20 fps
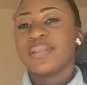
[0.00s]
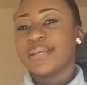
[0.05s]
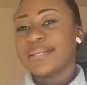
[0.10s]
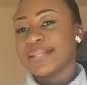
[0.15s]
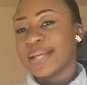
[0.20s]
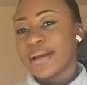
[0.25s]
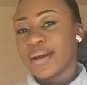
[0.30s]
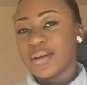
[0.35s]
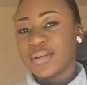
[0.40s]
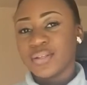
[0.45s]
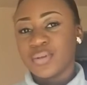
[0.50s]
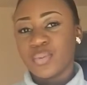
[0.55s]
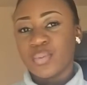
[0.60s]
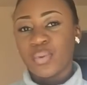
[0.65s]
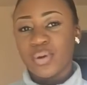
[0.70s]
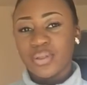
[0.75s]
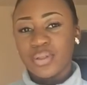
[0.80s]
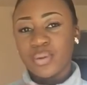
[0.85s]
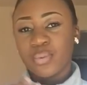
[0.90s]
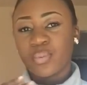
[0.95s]
things according to
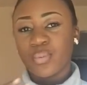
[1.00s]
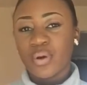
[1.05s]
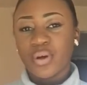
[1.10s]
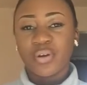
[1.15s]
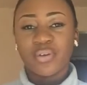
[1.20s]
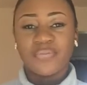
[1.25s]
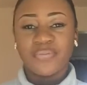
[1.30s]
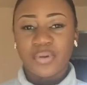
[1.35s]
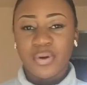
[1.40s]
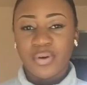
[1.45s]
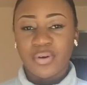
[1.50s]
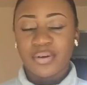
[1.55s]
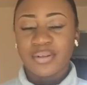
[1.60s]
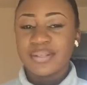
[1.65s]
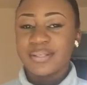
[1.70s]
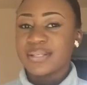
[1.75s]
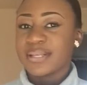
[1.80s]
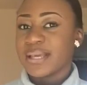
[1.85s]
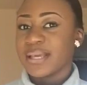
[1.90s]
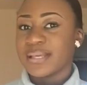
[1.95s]
what the word of
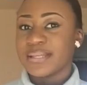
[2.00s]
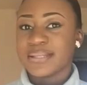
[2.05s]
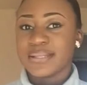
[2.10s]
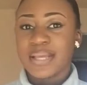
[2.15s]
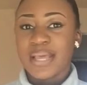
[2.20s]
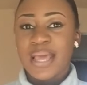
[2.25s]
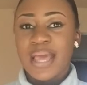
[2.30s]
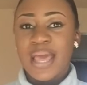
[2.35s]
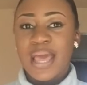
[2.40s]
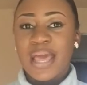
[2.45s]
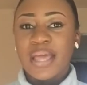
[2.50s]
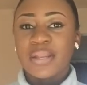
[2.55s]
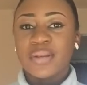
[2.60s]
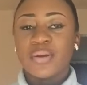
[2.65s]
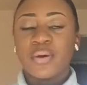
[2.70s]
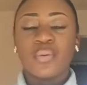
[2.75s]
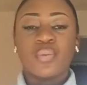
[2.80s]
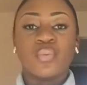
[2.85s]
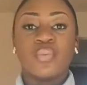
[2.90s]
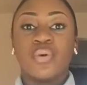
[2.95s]
God says and
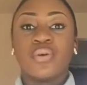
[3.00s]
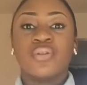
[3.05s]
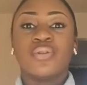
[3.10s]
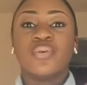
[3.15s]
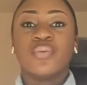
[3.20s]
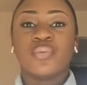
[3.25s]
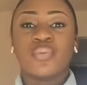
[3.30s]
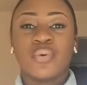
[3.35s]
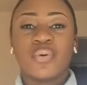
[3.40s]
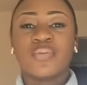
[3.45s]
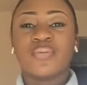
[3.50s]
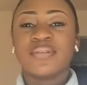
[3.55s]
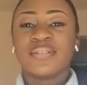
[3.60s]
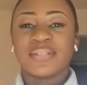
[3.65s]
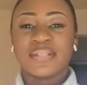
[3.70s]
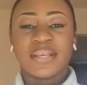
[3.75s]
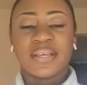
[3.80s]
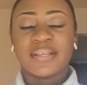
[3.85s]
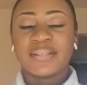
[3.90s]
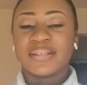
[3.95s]
not what the world
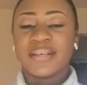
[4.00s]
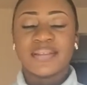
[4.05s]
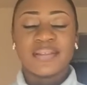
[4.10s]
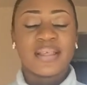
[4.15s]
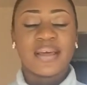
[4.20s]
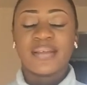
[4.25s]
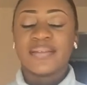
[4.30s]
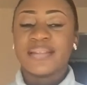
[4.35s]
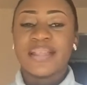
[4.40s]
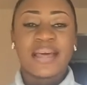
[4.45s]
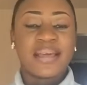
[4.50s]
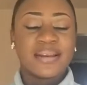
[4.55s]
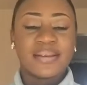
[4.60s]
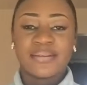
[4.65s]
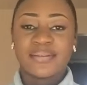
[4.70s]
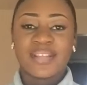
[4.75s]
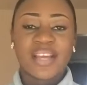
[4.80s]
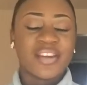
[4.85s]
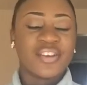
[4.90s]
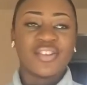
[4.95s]
says, and
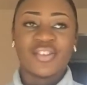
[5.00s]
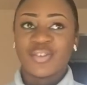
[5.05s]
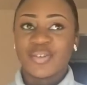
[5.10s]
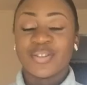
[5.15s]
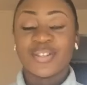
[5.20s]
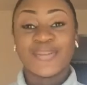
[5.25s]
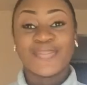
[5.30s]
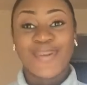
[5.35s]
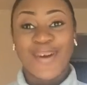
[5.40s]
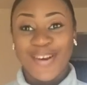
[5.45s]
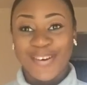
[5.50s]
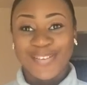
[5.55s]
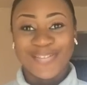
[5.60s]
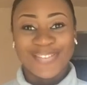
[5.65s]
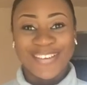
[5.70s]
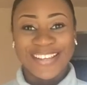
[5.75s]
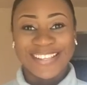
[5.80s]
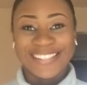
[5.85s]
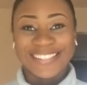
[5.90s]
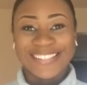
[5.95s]
that is just
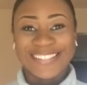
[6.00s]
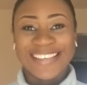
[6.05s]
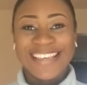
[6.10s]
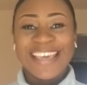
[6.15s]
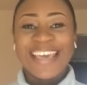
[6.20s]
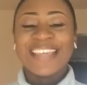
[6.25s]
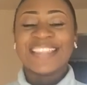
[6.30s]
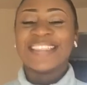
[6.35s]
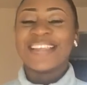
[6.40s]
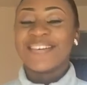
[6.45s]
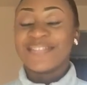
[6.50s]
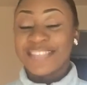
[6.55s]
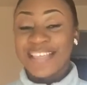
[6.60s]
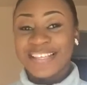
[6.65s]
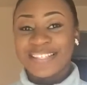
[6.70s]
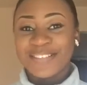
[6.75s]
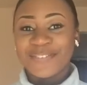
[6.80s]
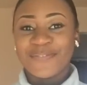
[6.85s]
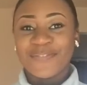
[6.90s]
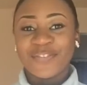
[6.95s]
perfect. Now
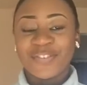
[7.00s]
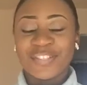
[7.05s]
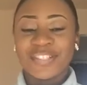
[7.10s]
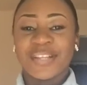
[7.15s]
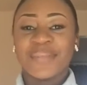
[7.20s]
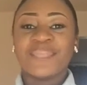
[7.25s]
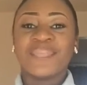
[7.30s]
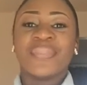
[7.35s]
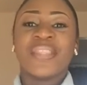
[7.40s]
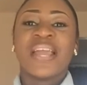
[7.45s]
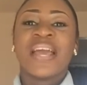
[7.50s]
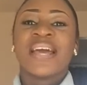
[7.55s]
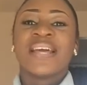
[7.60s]
that's the first thing.